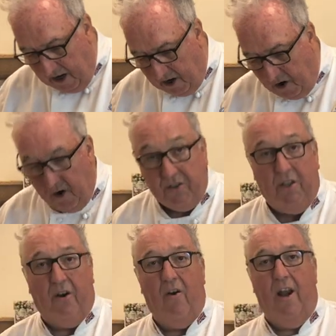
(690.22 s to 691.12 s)
across
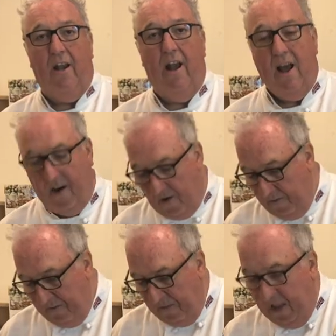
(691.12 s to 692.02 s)
the grain now
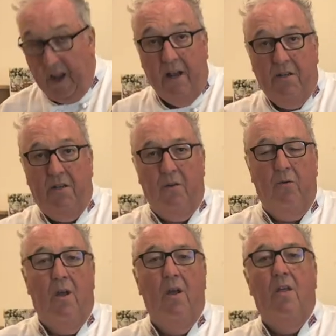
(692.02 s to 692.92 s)

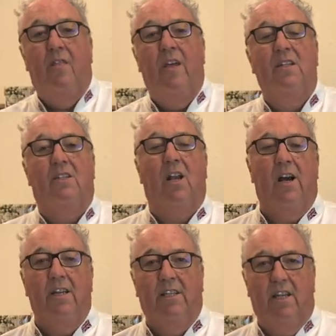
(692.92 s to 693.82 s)
into thin
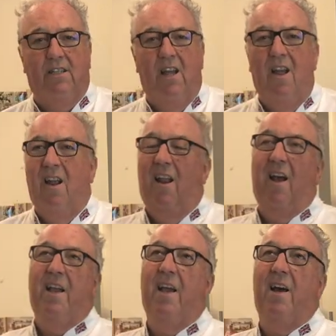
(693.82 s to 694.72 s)
slices,
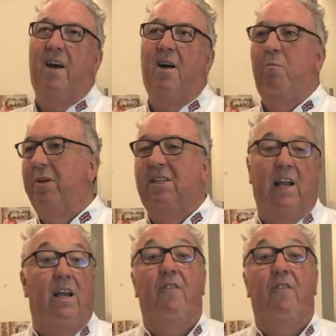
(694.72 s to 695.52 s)
like a bistecca